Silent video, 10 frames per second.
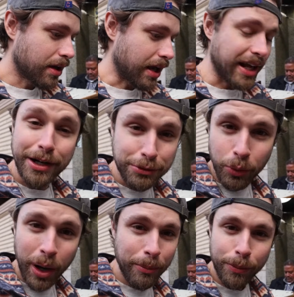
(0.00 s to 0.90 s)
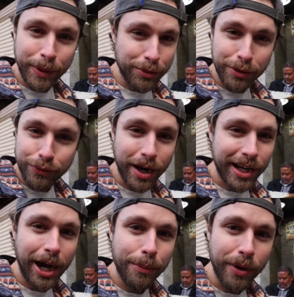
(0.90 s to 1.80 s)
And I don't know why more people don't fry
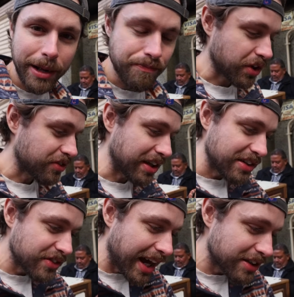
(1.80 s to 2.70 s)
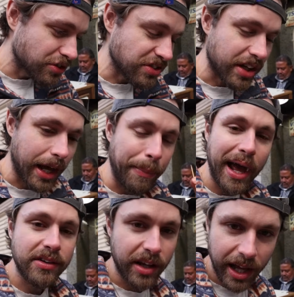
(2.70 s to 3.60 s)
cow brain, because the inside is just like
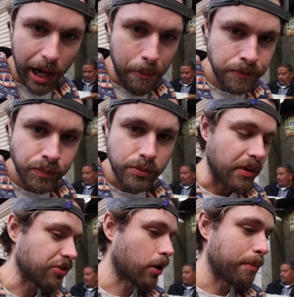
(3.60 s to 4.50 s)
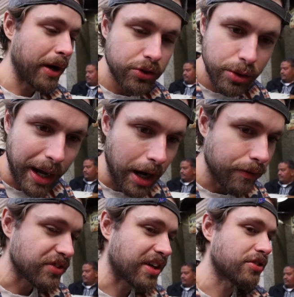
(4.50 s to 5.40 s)
pate. It's going to melt in your mouth.
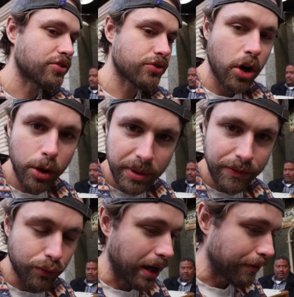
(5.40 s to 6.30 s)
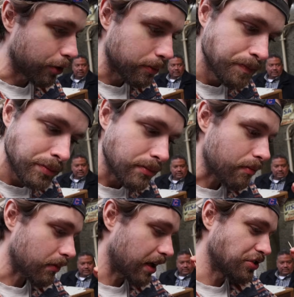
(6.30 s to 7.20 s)
It's got a strong beef flavor.
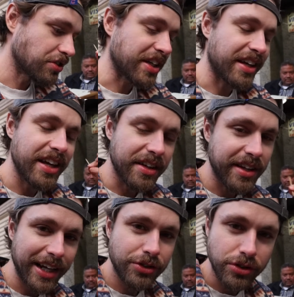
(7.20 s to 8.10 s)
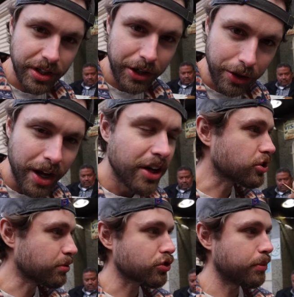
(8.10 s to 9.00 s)
It's just, again, the texture is here. So
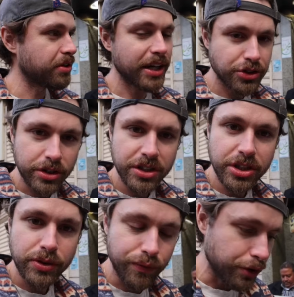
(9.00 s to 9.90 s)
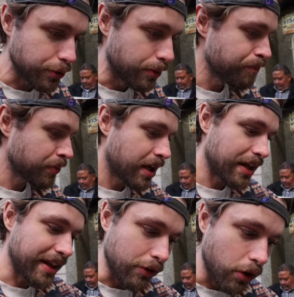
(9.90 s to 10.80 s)
much creamy texture in Egyptian food.
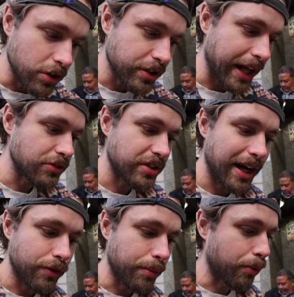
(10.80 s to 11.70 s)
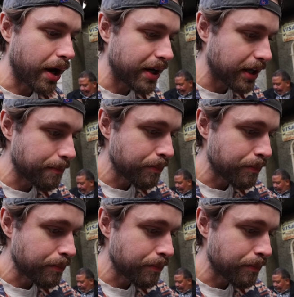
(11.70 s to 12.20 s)
And that crunch on the outside from the breading.